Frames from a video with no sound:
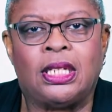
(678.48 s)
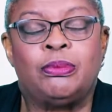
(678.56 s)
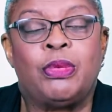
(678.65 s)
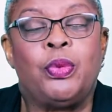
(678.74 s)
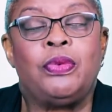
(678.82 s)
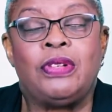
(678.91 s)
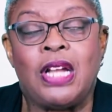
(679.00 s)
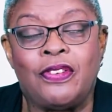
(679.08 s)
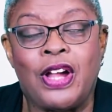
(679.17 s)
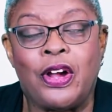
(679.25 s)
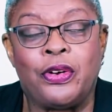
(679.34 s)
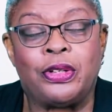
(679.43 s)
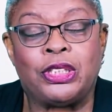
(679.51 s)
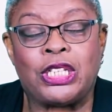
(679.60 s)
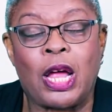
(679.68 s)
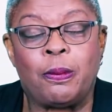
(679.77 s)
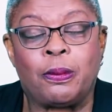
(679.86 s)
but we've never heard
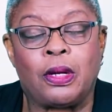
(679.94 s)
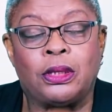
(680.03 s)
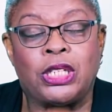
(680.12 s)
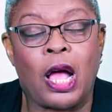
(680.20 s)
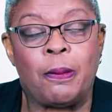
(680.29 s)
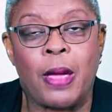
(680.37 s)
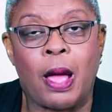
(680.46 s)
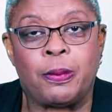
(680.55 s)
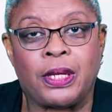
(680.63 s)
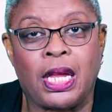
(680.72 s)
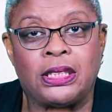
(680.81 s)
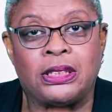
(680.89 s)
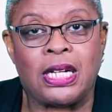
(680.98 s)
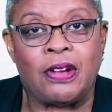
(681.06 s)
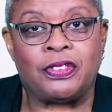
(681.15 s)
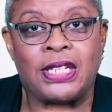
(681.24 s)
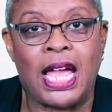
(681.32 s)
a job application
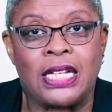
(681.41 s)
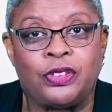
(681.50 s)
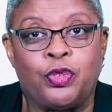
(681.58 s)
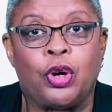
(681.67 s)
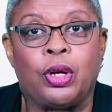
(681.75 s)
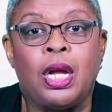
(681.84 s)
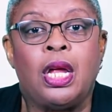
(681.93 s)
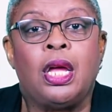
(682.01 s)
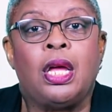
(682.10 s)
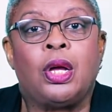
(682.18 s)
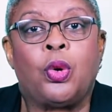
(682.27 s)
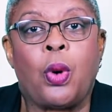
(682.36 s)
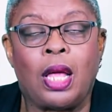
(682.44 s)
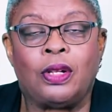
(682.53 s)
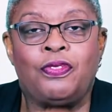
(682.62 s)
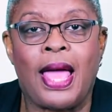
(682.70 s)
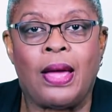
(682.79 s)
advertised for
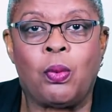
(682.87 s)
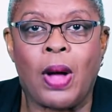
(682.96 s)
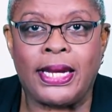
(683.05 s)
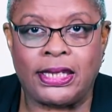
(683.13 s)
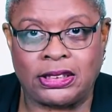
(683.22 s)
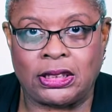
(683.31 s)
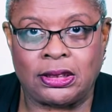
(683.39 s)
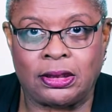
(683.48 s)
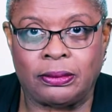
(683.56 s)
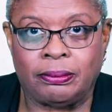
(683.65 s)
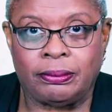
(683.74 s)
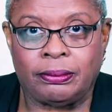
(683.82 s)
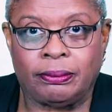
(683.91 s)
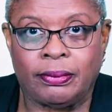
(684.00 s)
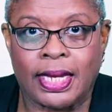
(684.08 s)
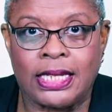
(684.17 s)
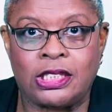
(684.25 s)
qualified whites.
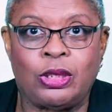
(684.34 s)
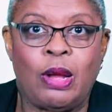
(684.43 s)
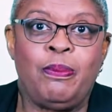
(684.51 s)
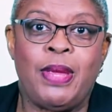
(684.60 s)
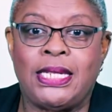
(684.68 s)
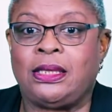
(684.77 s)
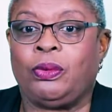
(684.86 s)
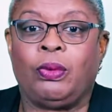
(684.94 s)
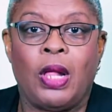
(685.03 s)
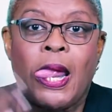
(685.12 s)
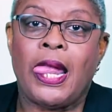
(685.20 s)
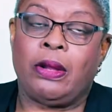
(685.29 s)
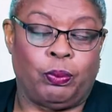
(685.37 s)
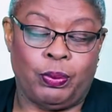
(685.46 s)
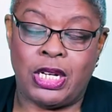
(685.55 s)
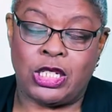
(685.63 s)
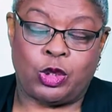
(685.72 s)
So that means that
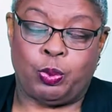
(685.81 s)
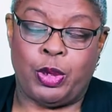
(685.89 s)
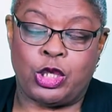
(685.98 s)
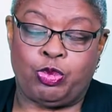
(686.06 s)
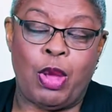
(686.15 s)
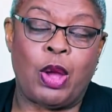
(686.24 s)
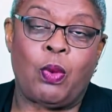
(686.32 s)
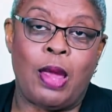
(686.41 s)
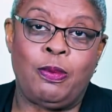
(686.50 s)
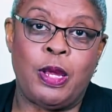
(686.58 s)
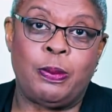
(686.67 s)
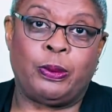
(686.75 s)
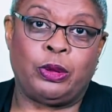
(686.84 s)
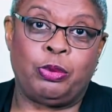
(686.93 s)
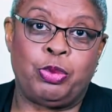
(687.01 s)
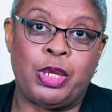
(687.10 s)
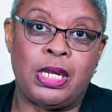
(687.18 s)
we expect white people to
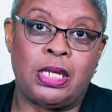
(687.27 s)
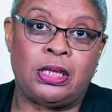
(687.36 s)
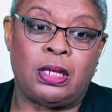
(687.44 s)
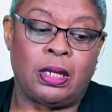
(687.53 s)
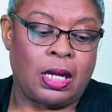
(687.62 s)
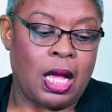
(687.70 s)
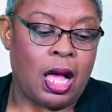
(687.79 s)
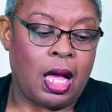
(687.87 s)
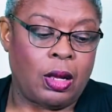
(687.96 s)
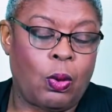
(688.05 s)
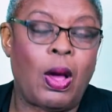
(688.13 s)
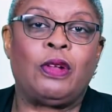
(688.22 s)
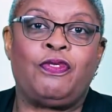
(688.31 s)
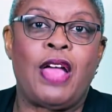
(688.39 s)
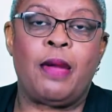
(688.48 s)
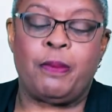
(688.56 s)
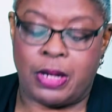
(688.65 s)
be
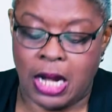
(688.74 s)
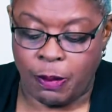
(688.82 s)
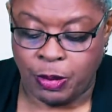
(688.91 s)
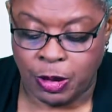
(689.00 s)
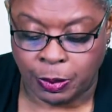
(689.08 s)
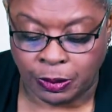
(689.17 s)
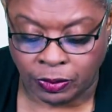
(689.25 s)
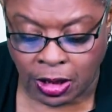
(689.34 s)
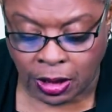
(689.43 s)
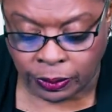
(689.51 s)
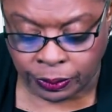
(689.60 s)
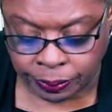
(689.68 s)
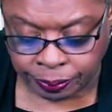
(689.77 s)
qualified, but not people of color.